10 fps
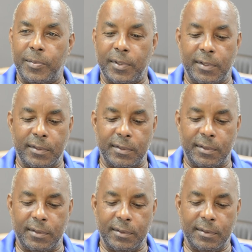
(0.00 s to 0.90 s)

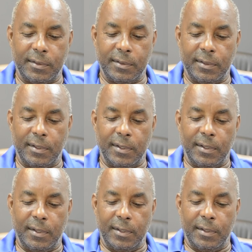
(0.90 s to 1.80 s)
because
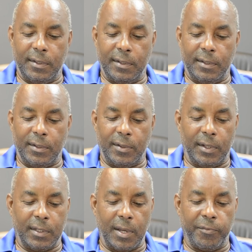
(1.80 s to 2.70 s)
you know
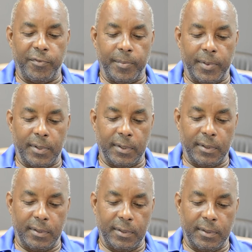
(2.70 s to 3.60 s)
I'd come from a
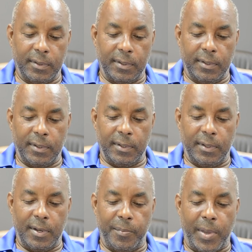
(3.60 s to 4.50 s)

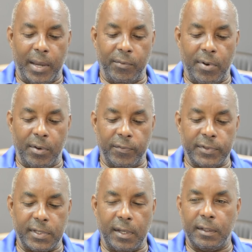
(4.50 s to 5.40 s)
a background of
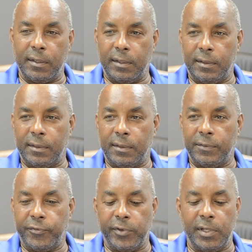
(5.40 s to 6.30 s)
sun and
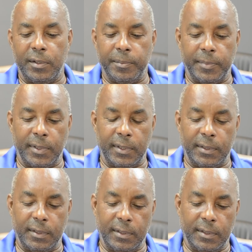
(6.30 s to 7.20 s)
freedom
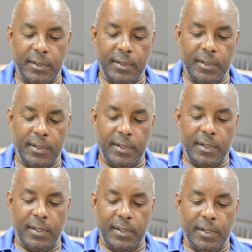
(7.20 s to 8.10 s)
and
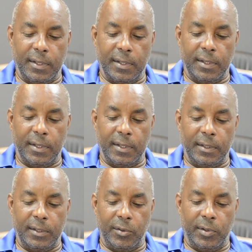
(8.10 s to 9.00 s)
uh,
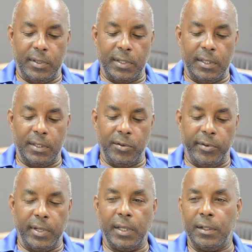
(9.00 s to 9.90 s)
you know, and then
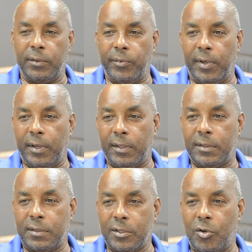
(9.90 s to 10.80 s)
you're in England where
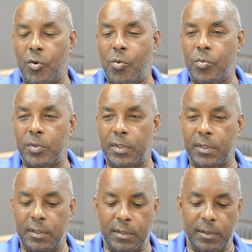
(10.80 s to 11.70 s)
it's cold and